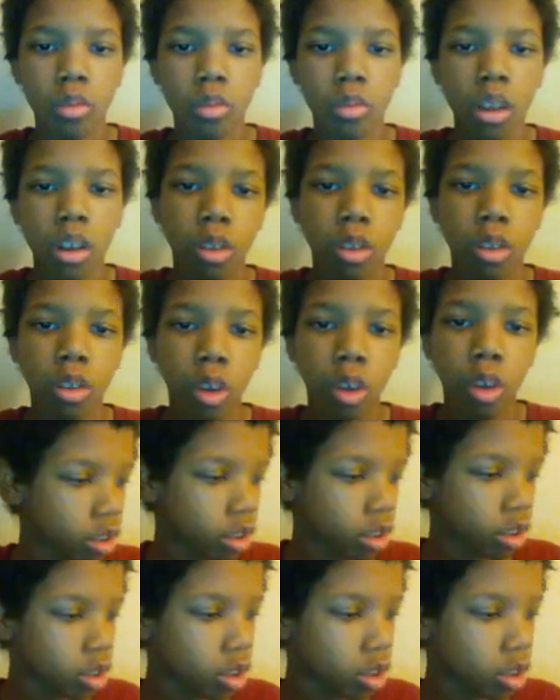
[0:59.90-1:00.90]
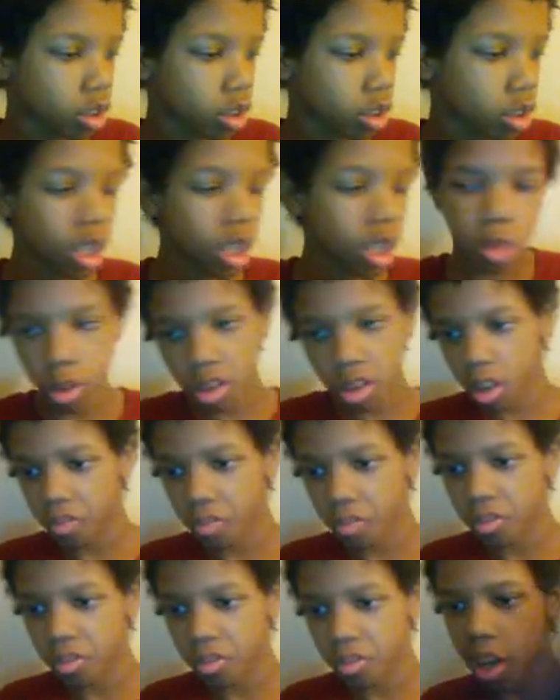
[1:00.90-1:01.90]
the clock. So right now I
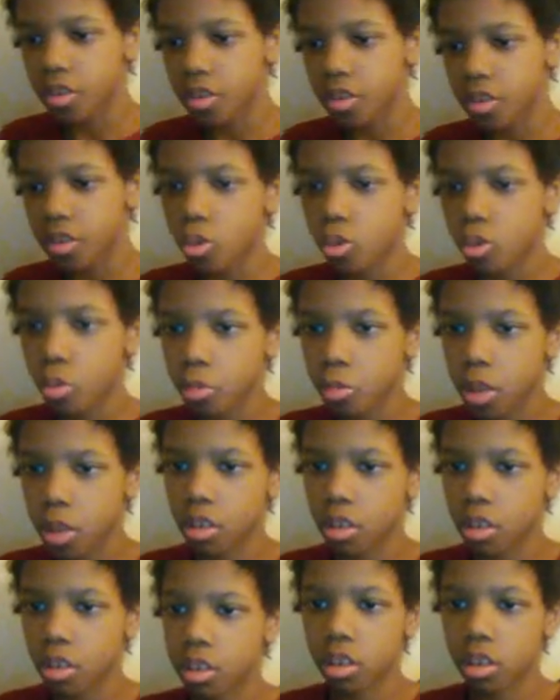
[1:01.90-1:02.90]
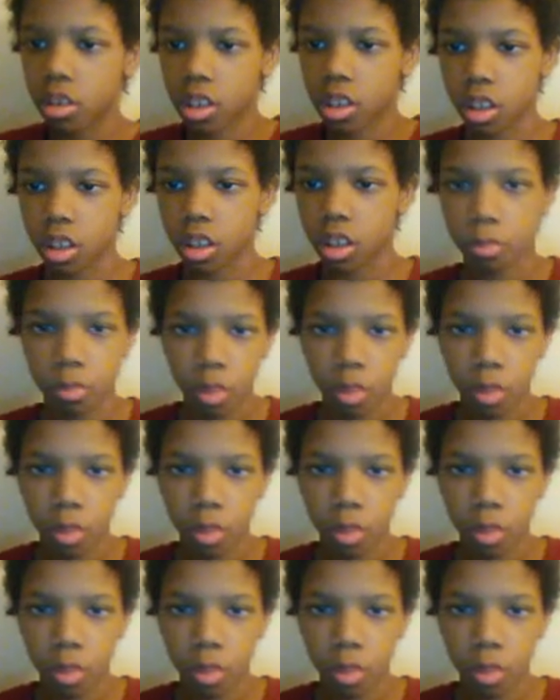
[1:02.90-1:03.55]
have to have this on my uh, camera